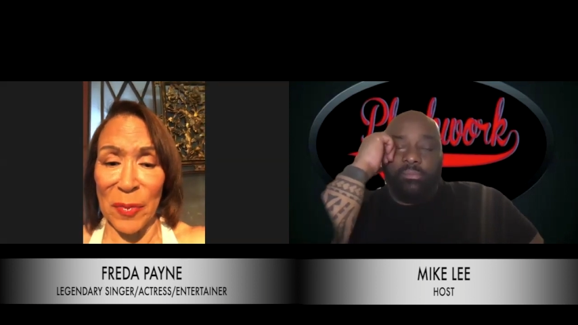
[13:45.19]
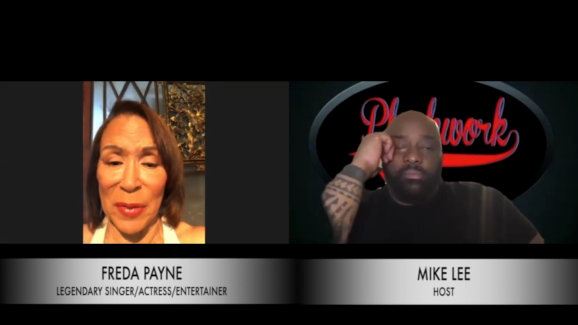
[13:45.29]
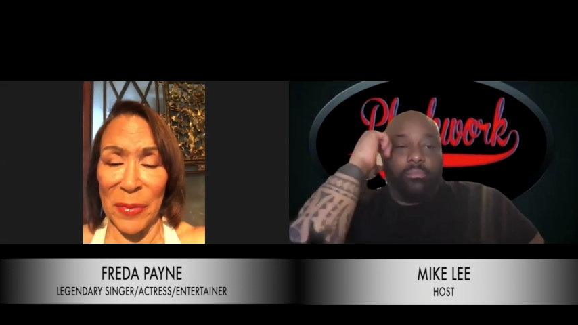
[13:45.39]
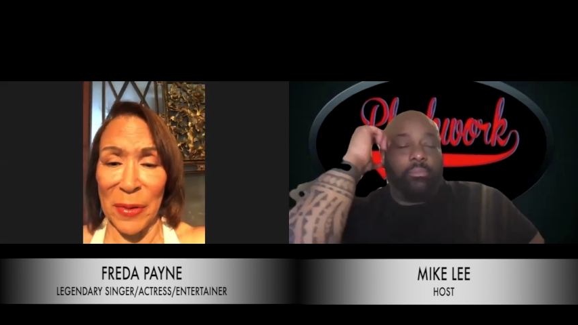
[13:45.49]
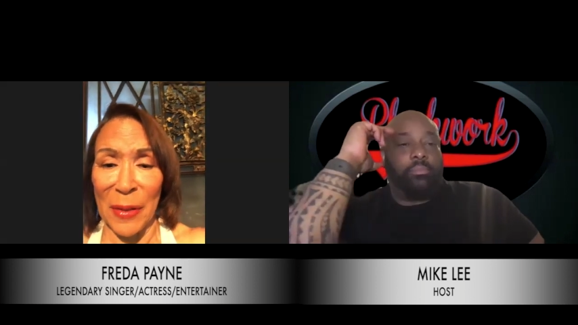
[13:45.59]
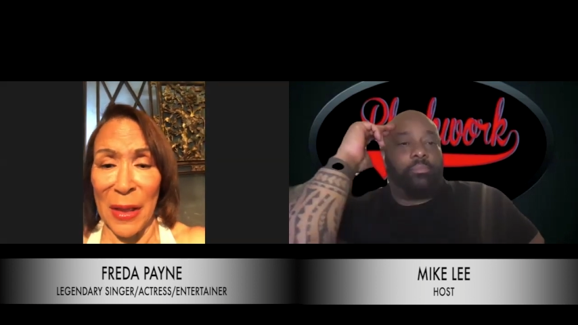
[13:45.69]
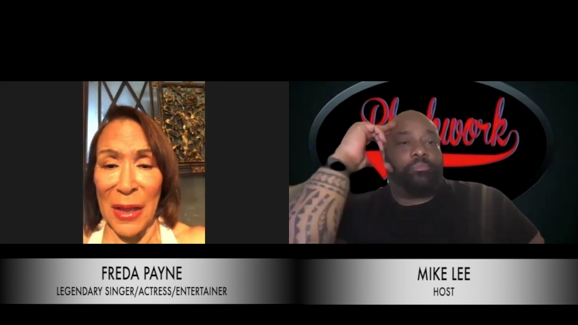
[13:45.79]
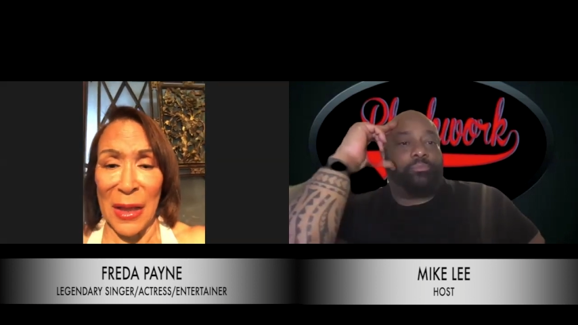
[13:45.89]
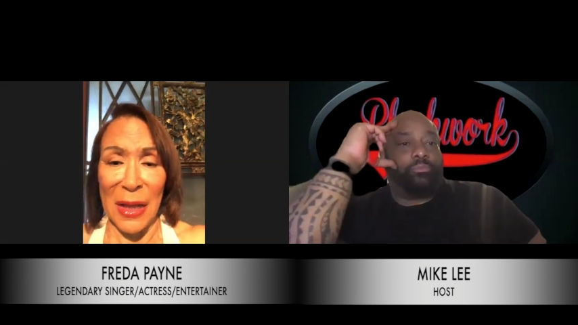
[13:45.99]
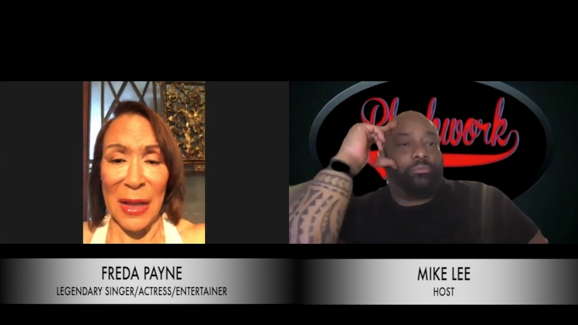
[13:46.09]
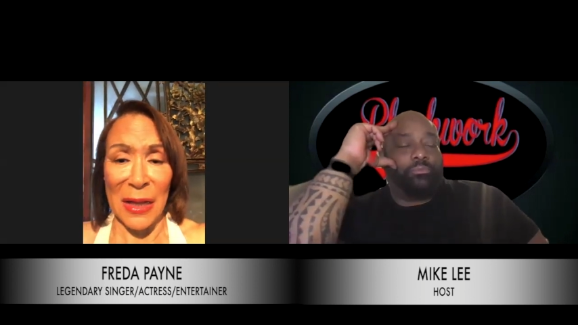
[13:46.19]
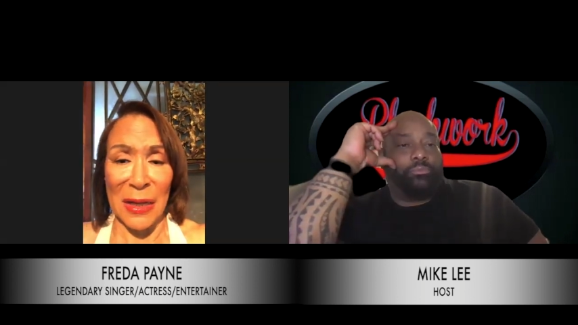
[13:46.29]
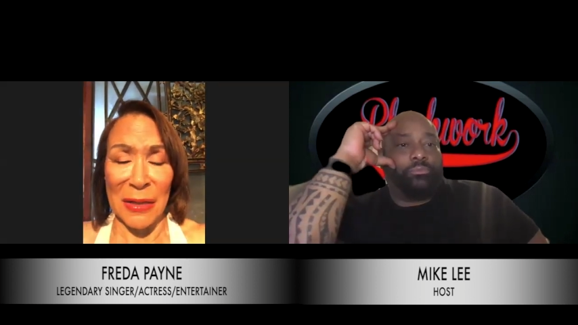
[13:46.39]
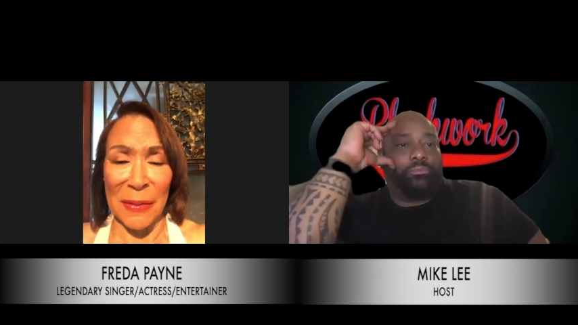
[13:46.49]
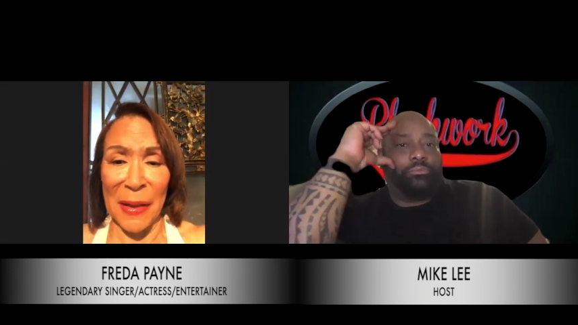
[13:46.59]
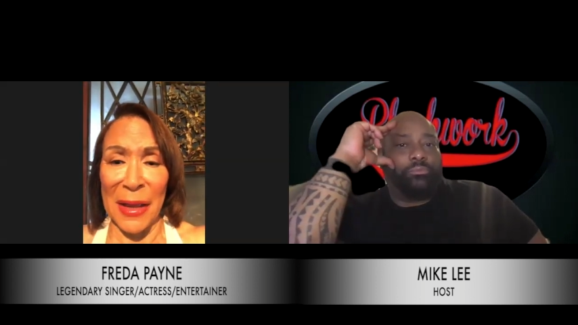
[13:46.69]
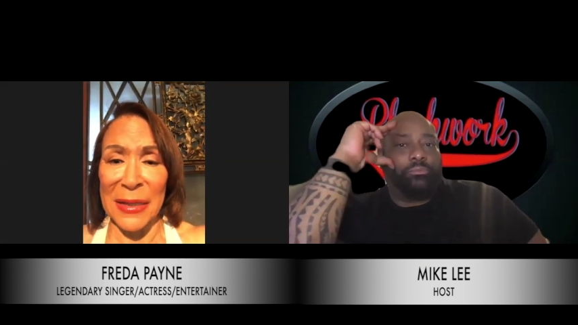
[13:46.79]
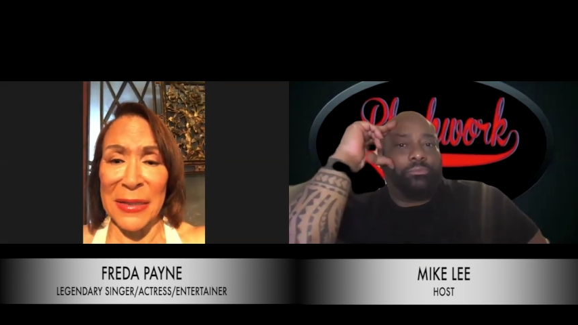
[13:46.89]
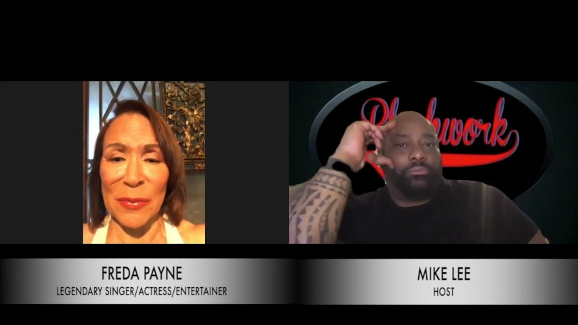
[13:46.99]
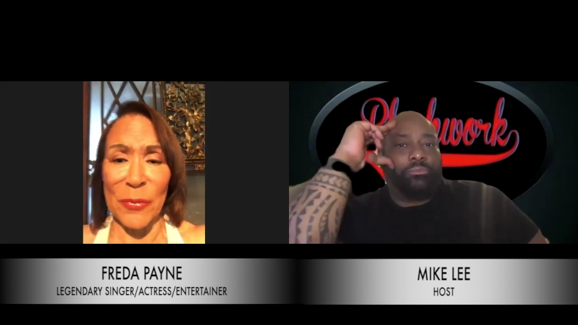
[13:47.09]
Speaker 1: remember uh, I
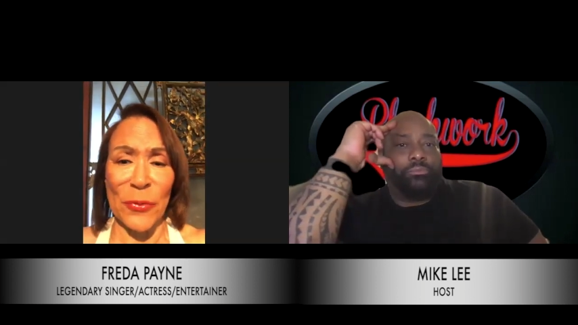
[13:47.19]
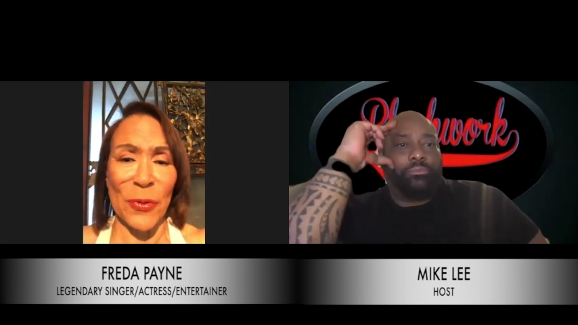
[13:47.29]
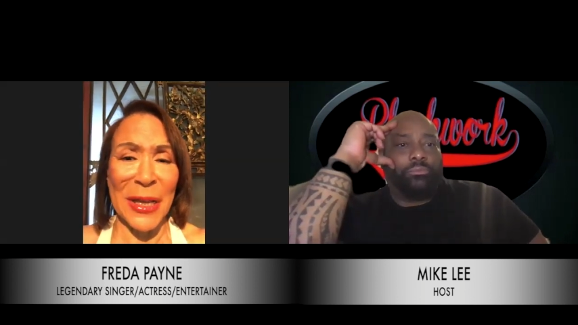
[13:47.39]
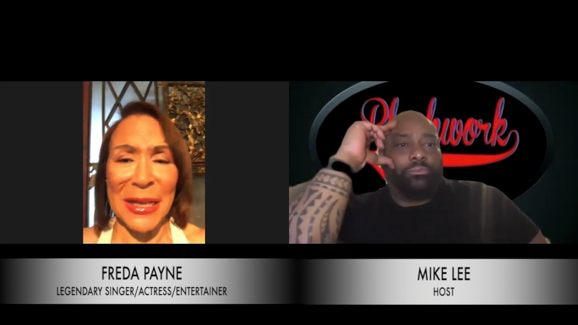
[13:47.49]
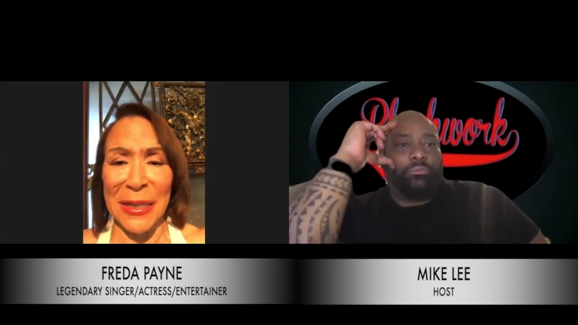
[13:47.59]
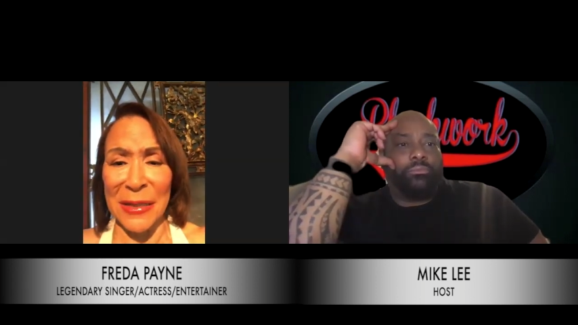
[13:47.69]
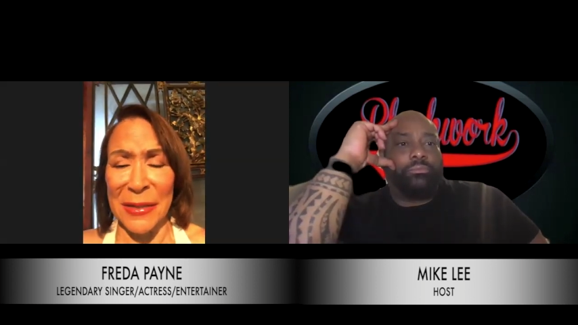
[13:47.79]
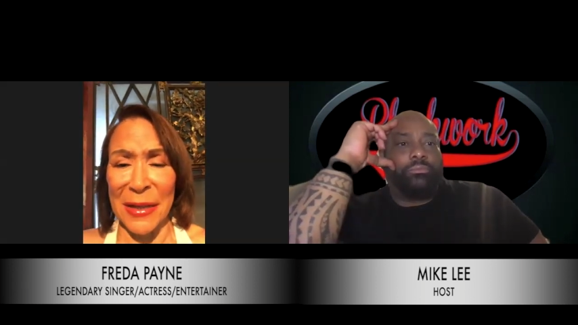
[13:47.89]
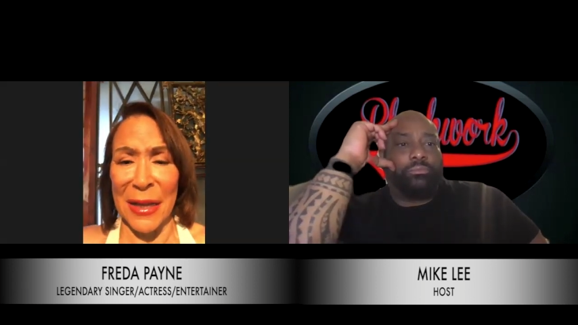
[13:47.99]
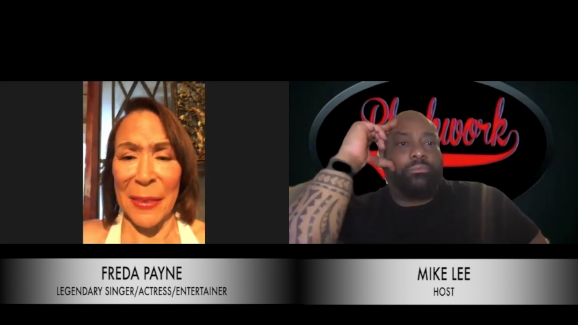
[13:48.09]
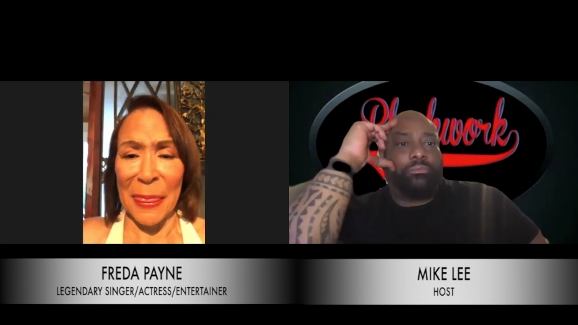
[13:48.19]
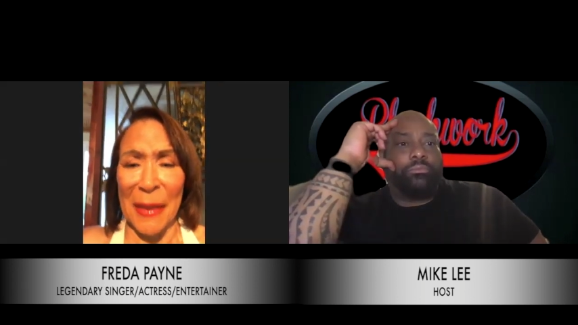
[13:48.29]
had some friends that